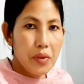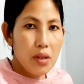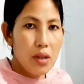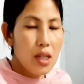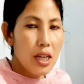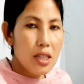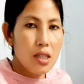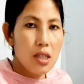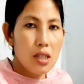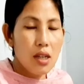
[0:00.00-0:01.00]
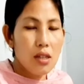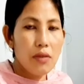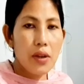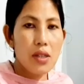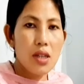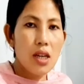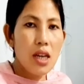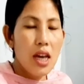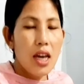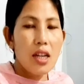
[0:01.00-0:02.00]
right? As these are the fungi,
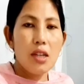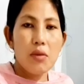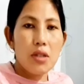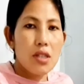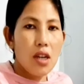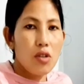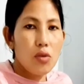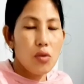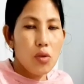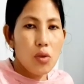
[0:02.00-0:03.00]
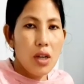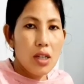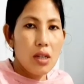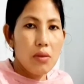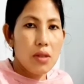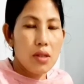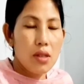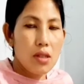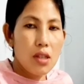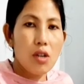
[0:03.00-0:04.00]
and they will start to grow and they
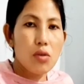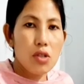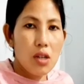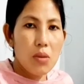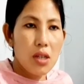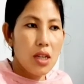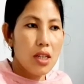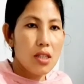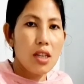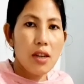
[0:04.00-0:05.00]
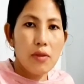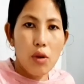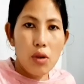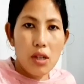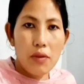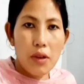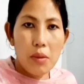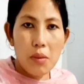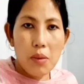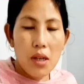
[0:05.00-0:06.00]
will start to germinate as they have got a
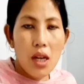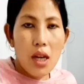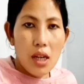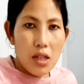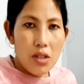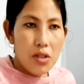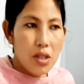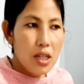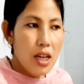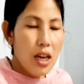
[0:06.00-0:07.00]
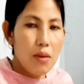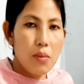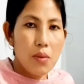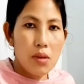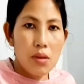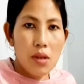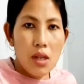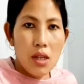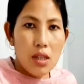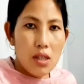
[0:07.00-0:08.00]
favorable condition. They have
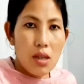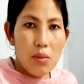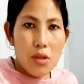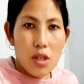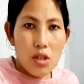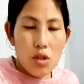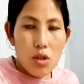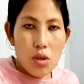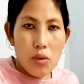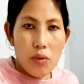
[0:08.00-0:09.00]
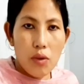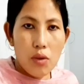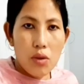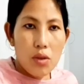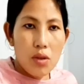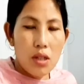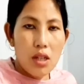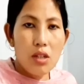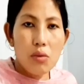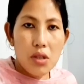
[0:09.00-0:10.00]
the substance for
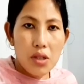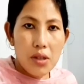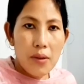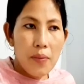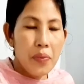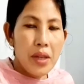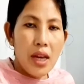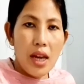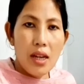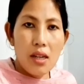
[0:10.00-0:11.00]
their nutrition and